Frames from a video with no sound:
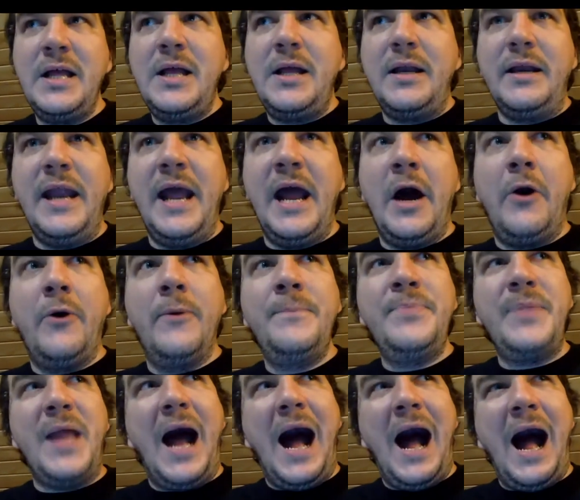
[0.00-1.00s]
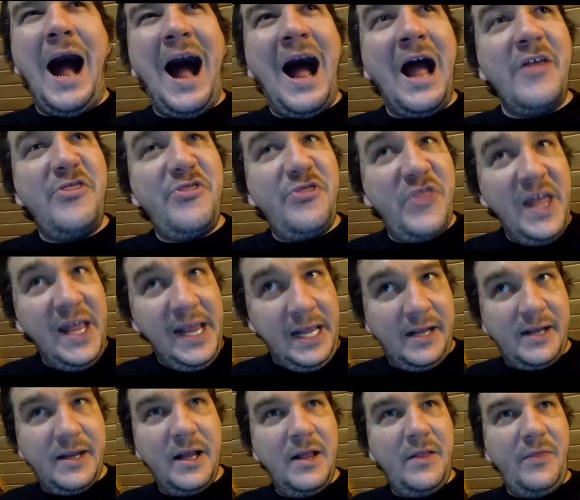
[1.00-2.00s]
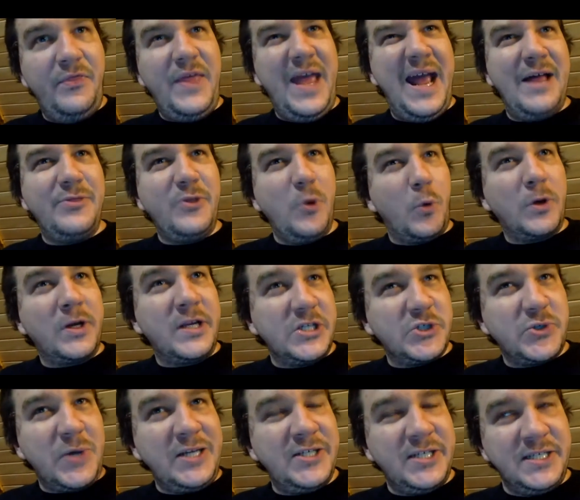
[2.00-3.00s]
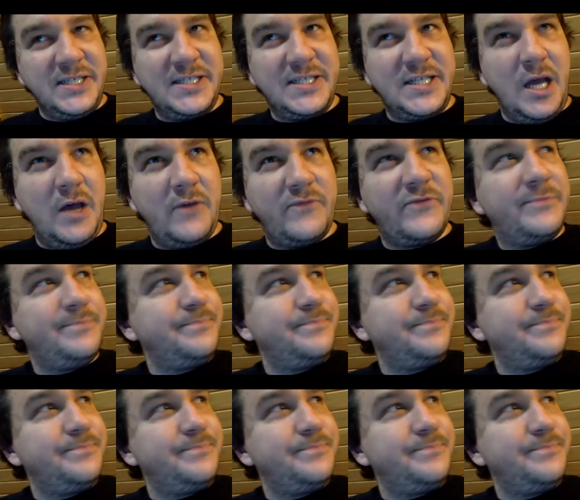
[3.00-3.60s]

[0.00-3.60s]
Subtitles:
Now, I think that the orchestration stuff